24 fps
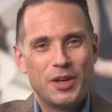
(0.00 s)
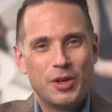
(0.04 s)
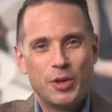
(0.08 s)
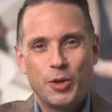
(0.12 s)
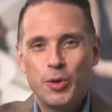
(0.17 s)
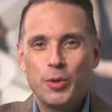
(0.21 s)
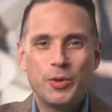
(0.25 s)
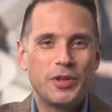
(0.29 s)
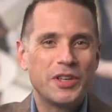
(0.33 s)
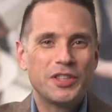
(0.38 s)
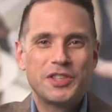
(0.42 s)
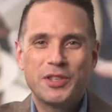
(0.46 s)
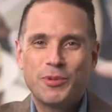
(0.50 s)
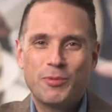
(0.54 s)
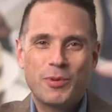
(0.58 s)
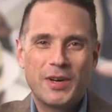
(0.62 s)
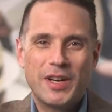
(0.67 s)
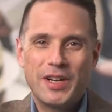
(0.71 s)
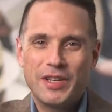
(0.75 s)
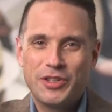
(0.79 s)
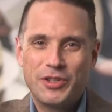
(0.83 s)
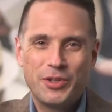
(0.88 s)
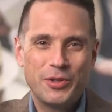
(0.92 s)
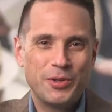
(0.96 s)
Who doesn't
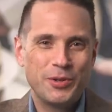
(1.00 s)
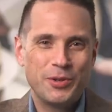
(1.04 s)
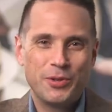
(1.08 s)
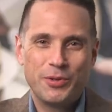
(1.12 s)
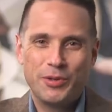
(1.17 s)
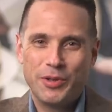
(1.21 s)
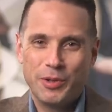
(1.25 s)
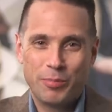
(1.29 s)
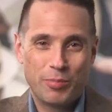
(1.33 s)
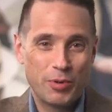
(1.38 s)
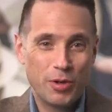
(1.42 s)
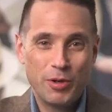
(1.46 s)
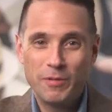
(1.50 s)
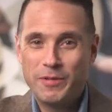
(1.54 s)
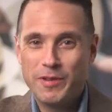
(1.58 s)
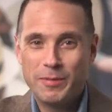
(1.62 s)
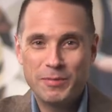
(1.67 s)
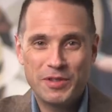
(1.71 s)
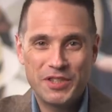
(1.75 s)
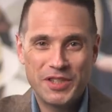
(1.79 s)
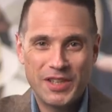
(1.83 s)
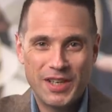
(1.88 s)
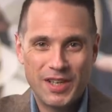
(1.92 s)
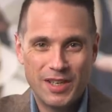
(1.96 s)
want to improve
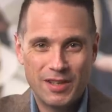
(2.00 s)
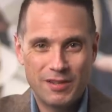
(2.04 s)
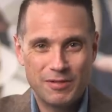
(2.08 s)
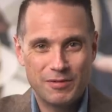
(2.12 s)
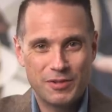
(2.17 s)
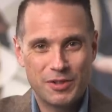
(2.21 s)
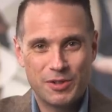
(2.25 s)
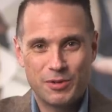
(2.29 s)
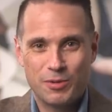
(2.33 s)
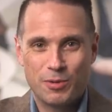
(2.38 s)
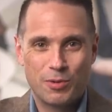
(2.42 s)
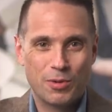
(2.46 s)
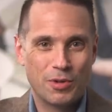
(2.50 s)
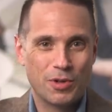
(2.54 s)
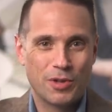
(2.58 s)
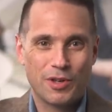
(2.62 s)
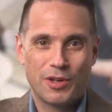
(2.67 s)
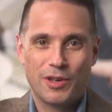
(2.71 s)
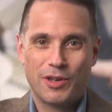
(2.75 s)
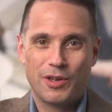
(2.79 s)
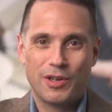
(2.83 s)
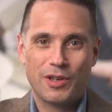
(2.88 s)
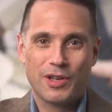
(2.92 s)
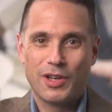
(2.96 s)
themselves
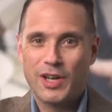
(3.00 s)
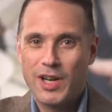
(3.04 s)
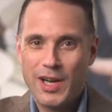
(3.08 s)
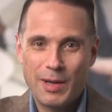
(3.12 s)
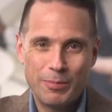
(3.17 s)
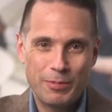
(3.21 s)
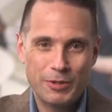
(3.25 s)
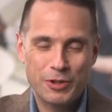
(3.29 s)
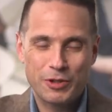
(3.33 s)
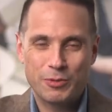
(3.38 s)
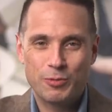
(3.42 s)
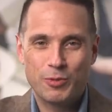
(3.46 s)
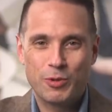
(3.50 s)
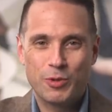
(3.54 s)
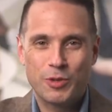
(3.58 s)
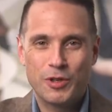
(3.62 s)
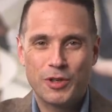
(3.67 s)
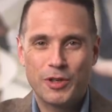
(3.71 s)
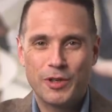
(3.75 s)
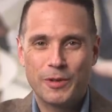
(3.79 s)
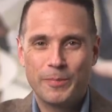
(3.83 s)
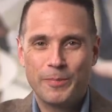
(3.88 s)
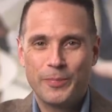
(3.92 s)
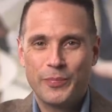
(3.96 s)
or accomplish
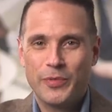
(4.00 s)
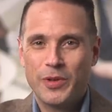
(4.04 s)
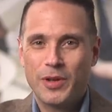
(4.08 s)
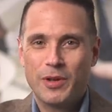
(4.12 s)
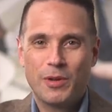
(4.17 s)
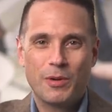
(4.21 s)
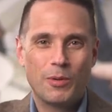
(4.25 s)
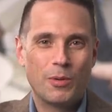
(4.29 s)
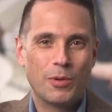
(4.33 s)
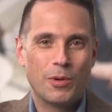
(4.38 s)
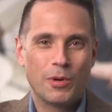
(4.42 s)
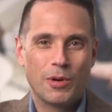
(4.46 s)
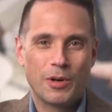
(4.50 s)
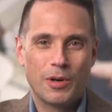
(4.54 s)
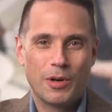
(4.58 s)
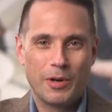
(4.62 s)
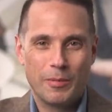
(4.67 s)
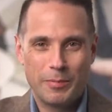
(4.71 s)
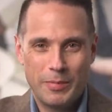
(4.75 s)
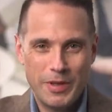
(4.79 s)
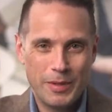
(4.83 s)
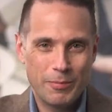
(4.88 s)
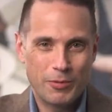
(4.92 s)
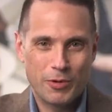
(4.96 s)
more or
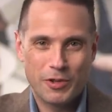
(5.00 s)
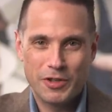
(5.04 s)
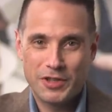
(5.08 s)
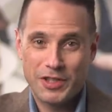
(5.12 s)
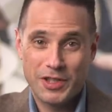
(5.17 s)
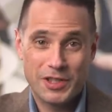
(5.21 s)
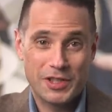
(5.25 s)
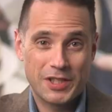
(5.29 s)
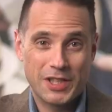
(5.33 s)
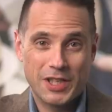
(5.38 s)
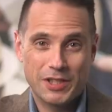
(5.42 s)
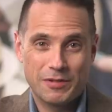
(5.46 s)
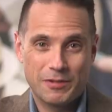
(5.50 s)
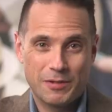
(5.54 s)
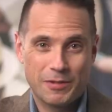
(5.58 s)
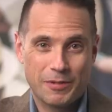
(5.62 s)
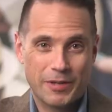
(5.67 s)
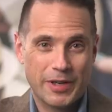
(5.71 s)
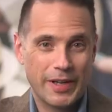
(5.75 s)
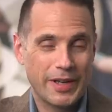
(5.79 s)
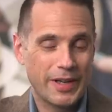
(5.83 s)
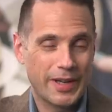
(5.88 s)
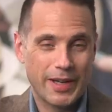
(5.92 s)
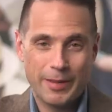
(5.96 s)
be more successful,
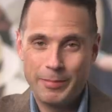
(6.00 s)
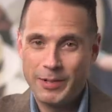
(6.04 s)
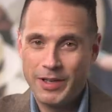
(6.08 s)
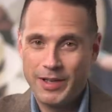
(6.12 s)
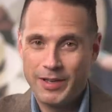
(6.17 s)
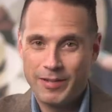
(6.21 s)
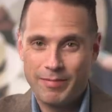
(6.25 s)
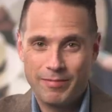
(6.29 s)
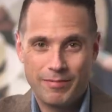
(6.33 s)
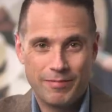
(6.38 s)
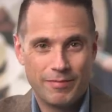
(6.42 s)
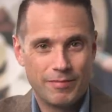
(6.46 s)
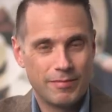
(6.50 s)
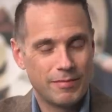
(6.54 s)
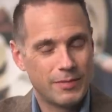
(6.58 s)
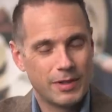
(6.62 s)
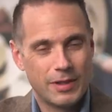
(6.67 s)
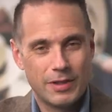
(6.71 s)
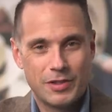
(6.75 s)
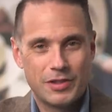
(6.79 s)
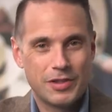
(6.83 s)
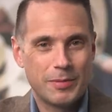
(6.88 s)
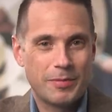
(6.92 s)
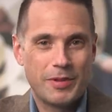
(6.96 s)
right? I mean,
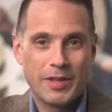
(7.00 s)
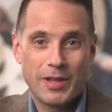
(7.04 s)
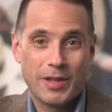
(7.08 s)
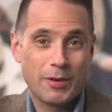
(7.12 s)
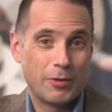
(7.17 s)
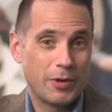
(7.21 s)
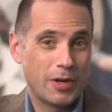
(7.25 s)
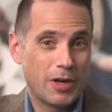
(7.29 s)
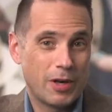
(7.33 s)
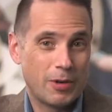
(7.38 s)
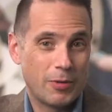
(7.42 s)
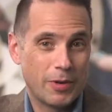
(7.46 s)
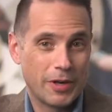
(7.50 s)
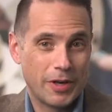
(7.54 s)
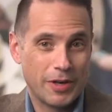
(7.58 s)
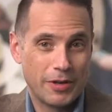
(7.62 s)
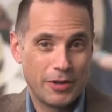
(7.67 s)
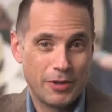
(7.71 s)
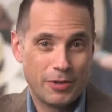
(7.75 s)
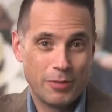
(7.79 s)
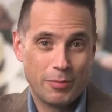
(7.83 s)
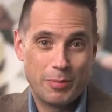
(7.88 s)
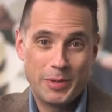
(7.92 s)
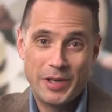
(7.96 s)
something that we all want to
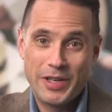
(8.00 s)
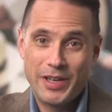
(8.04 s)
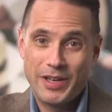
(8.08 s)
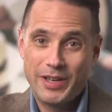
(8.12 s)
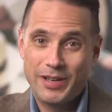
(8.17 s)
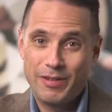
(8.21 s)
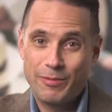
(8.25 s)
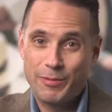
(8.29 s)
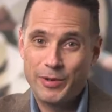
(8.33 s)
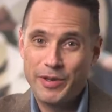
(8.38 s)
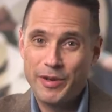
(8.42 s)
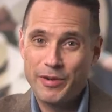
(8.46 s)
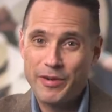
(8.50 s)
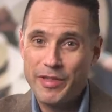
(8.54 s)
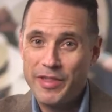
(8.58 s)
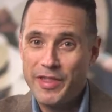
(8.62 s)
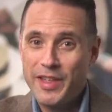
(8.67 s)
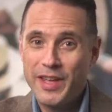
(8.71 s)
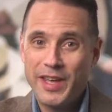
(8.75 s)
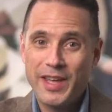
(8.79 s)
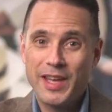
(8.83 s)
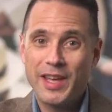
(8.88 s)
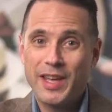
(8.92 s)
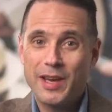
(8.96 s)
do. But when you're
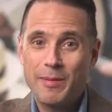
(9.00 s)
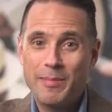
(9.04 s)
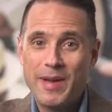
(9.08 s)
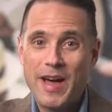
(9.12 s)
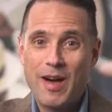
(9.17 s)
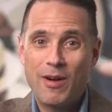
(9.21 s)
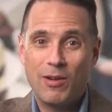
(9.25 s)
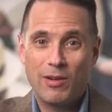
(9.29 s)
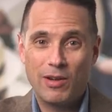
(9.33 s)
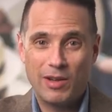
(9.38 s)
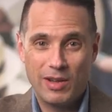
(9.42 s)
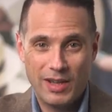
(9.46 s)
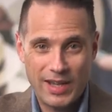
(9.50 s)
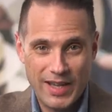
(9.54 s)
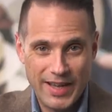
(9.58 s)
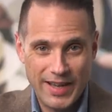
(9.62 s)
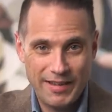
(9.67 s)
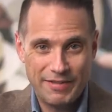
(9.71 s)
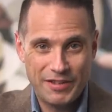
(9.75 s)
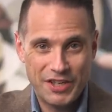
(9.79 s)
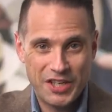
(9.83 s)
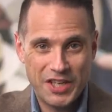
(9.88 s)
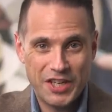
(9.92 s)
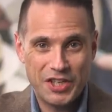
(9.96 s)
thinking about
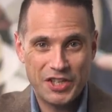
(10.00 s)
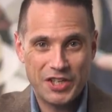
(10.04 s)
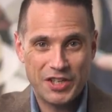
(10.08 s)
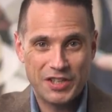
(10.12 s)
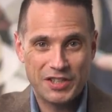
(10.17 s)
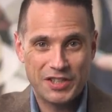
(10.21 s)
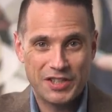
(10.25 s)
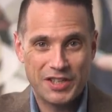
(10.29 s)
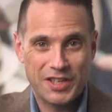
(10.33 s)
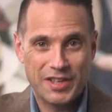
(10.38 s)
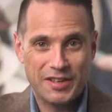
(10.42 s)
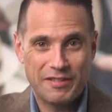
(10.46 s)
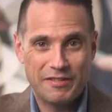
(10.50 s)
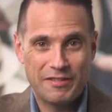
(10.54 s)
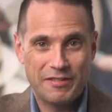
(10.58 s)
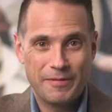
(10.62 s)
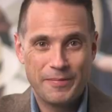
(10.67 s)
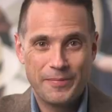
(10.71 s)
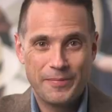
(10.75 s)
life-changing stuff,